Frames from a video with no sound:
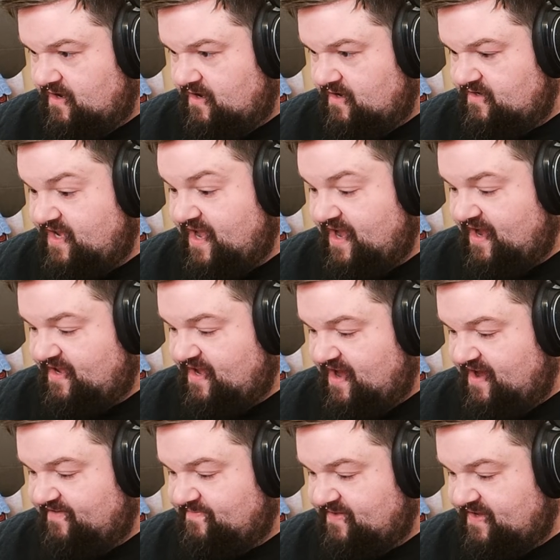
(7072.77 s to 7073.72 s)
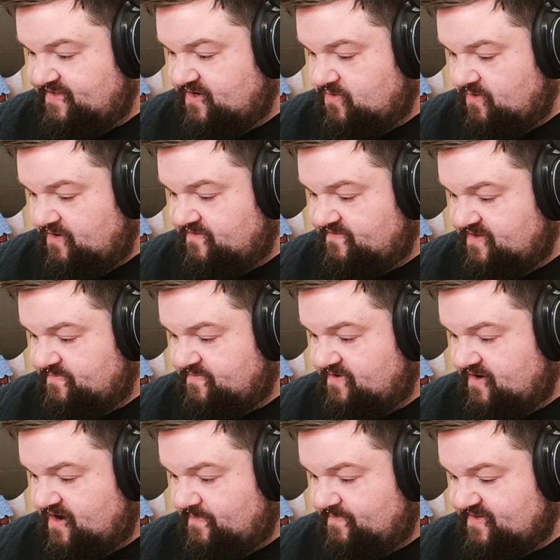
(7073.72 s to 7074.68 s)
Yeah, I've played the Coin Flipper
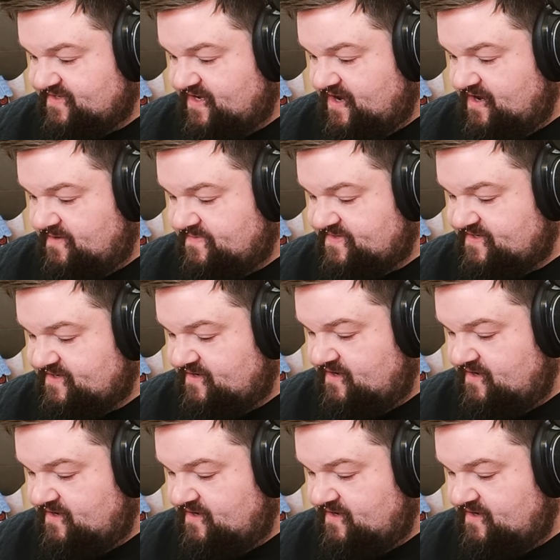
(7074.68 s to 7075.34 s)
a couple times.